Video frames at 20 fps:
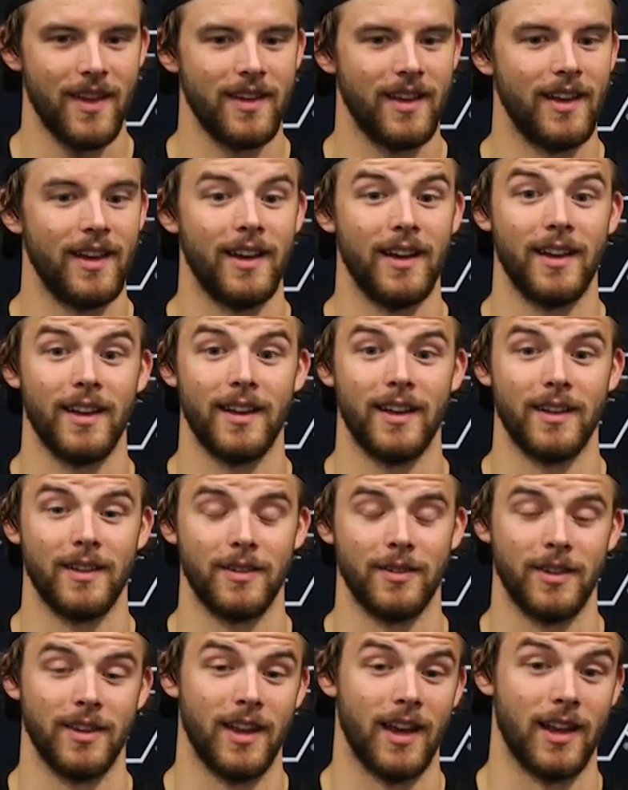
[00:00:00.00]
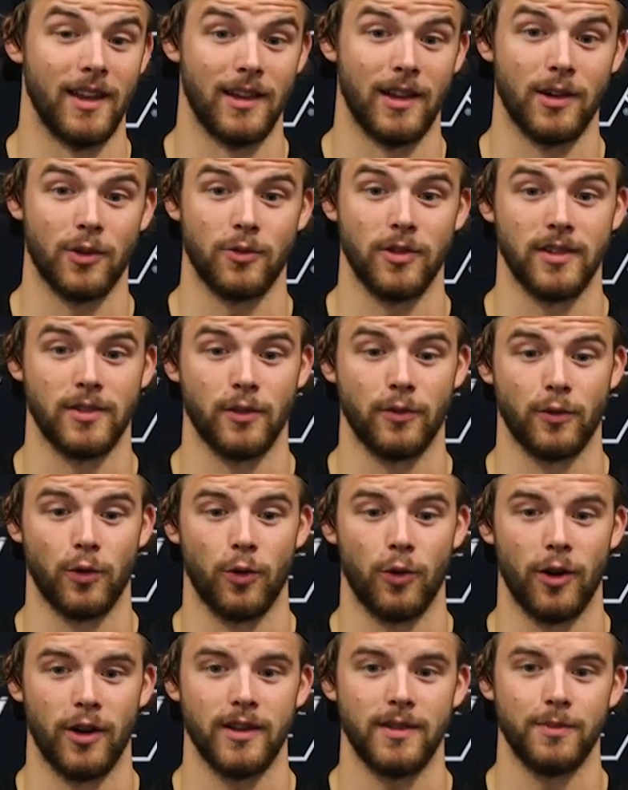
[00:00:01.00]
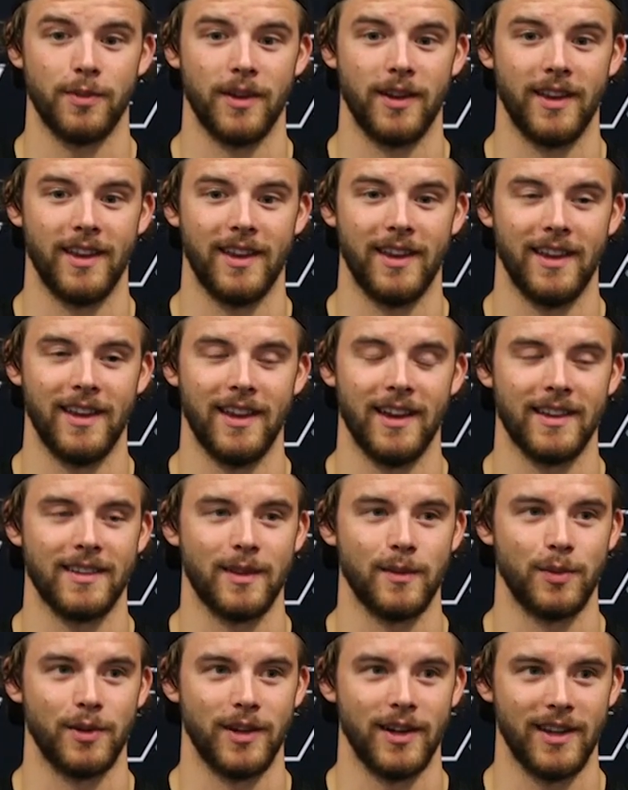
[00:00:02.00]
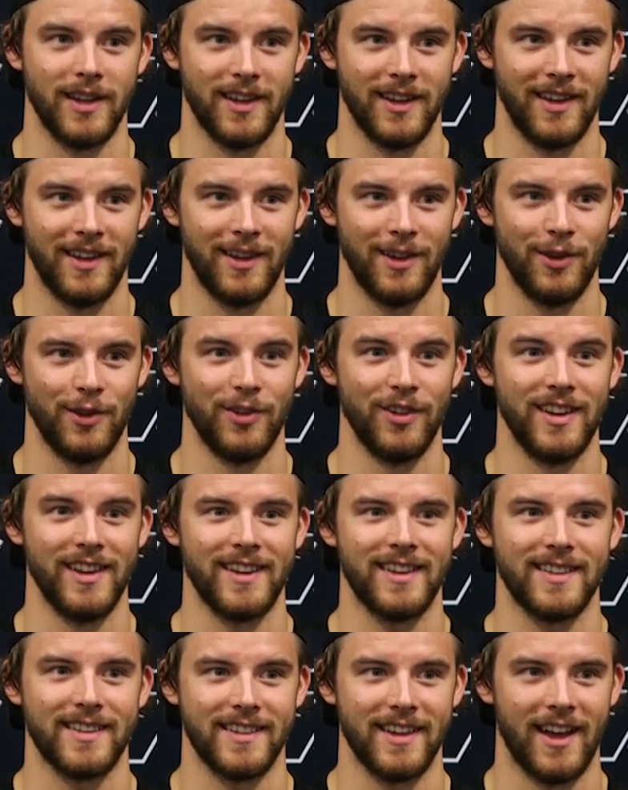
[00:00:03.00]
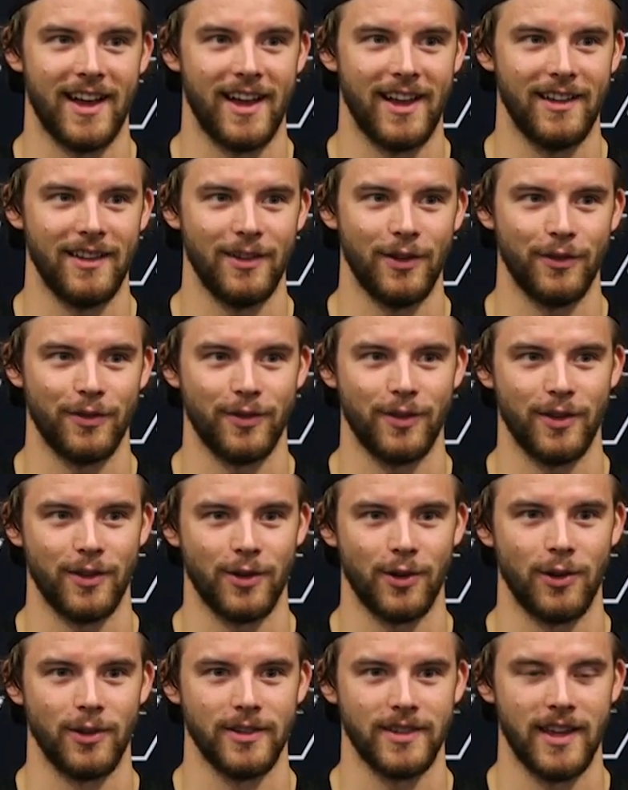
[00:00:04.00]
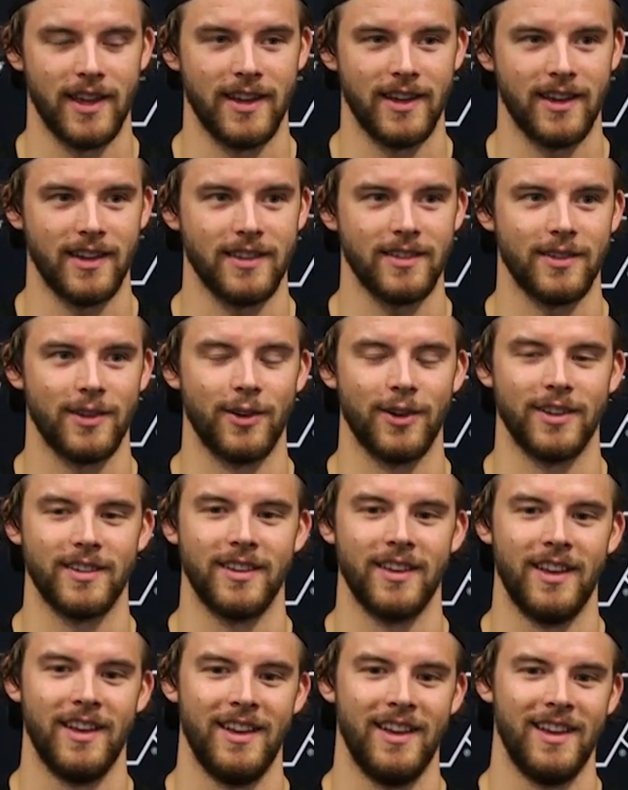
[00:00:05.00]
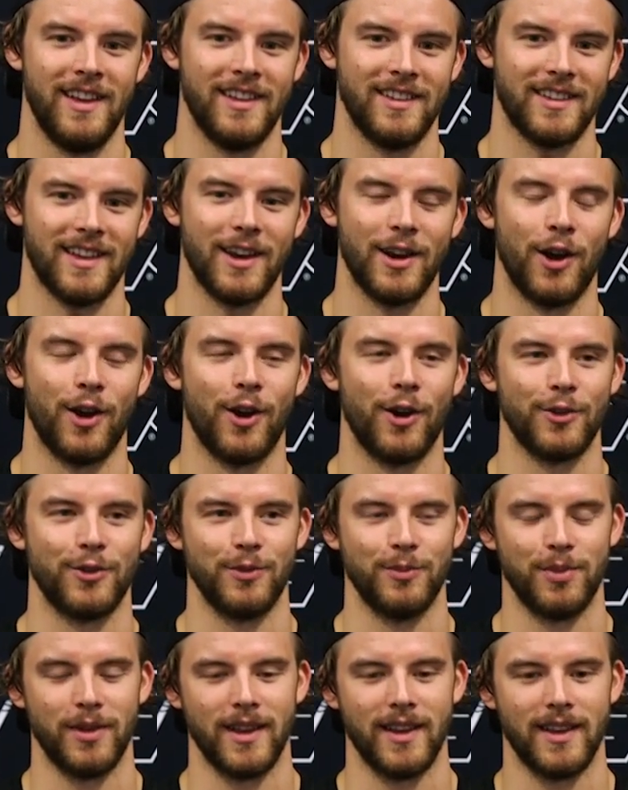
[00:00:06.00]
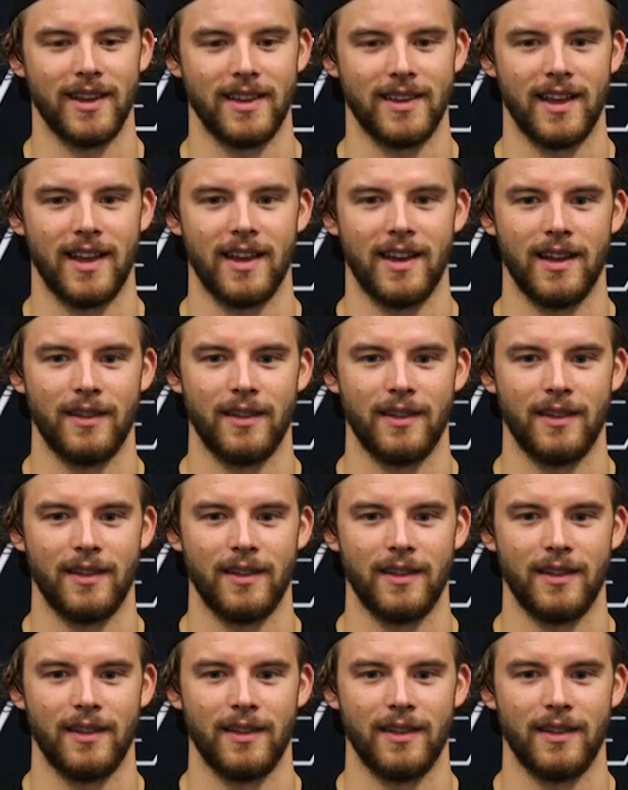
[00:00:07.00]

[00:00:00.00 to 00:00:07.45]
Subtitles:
Yeah, Lundqvist, of course, but he has a pretty unique style of goaltending, so it's kind of hard to play like that.